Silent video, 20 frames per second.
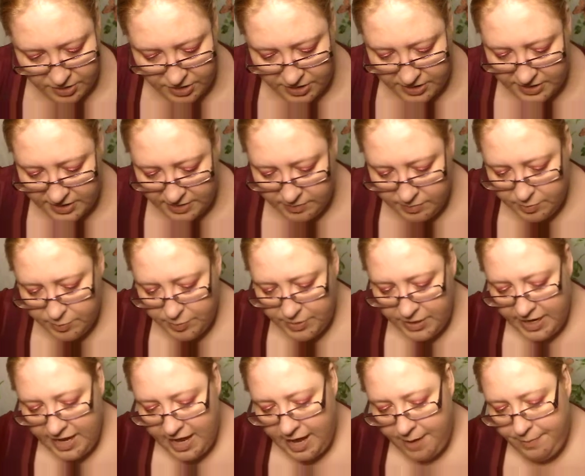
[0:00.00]
She seems
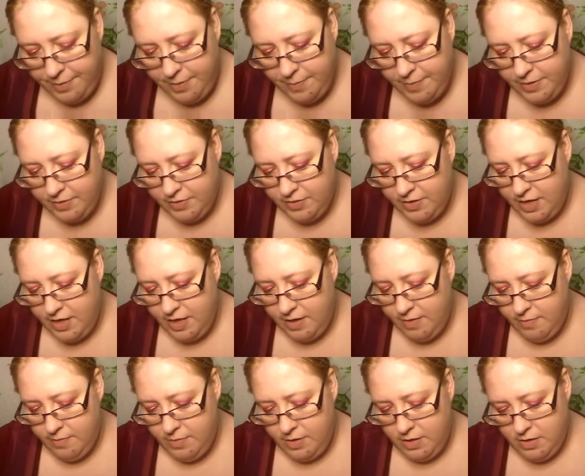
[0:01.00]
pretty happy about
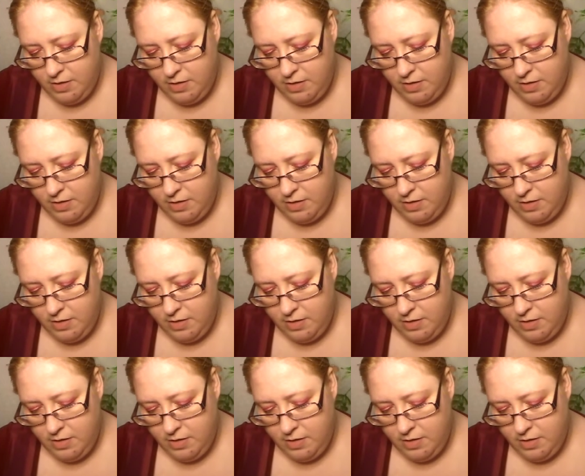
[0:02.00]
them.